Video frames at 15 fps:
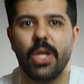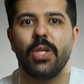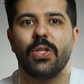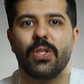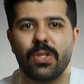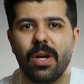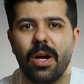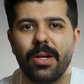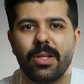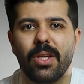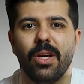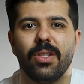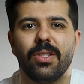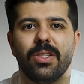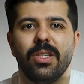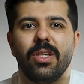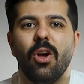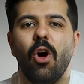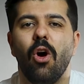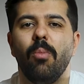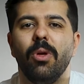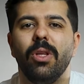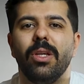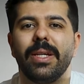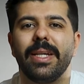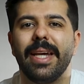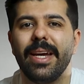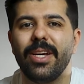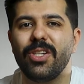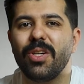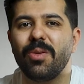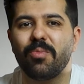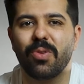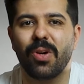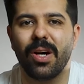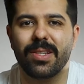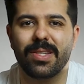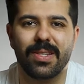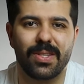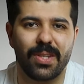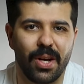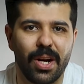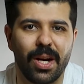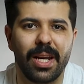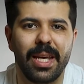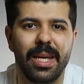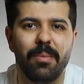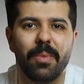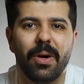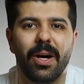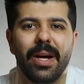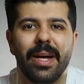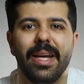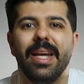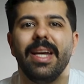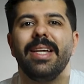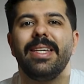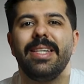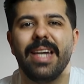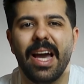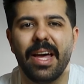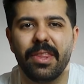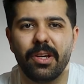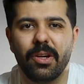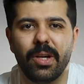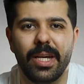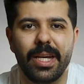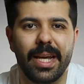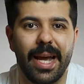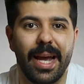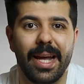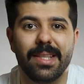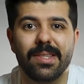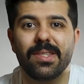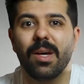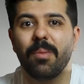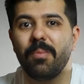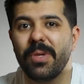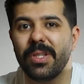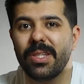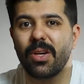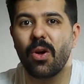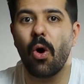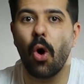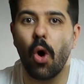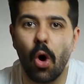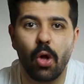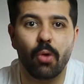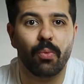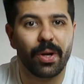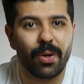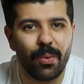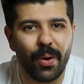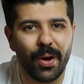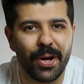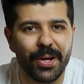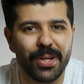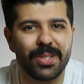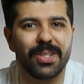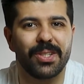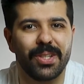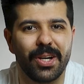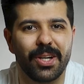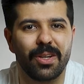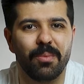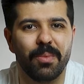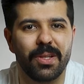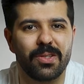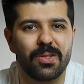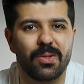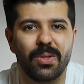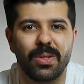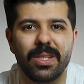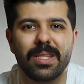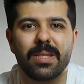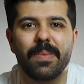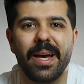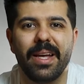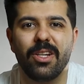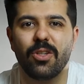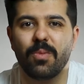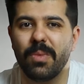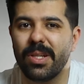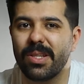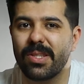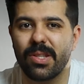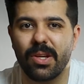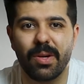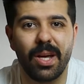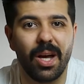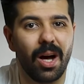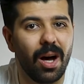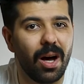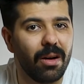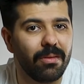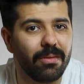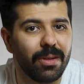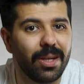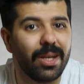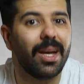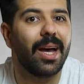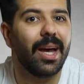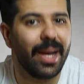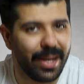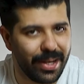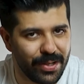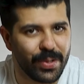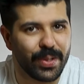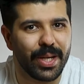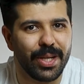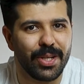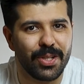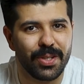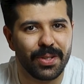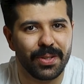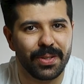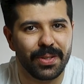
Start the homologation process early by gathering and submitting all required documents to the Spanish Ministry of Education.